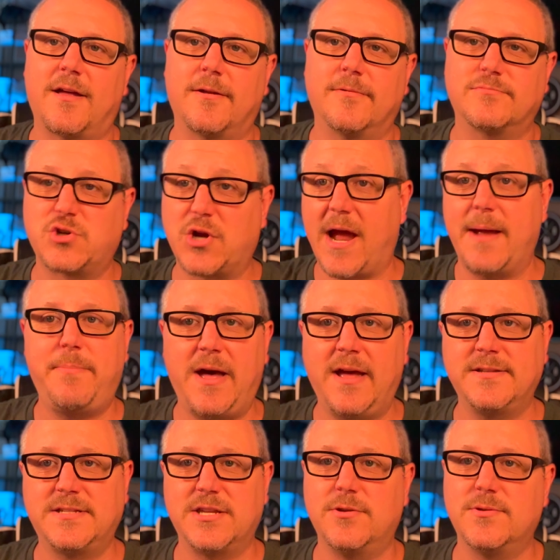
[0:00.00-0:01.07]

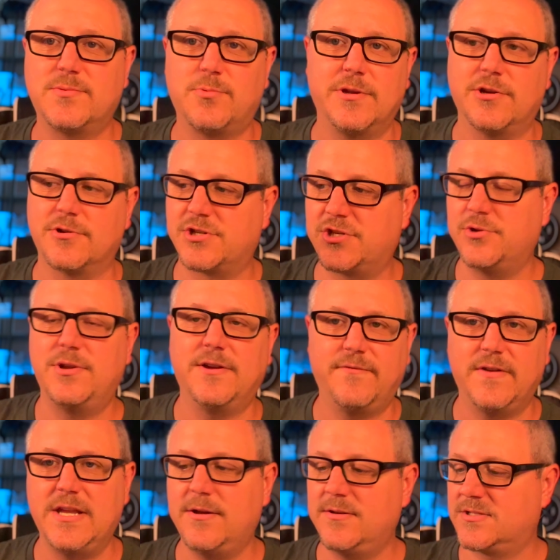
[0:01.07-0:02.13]
tripod to use when you're shooting
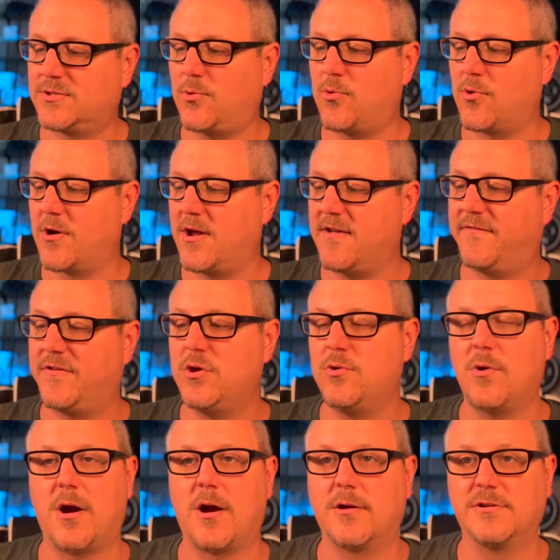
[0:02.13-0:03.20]
videos, or if you
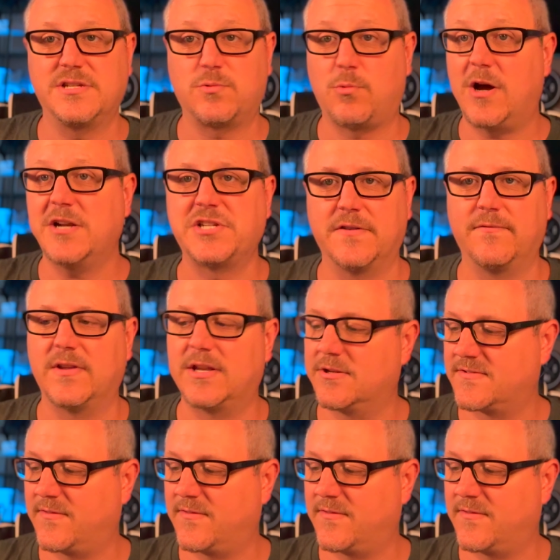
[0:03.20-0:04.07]
are just watching videos.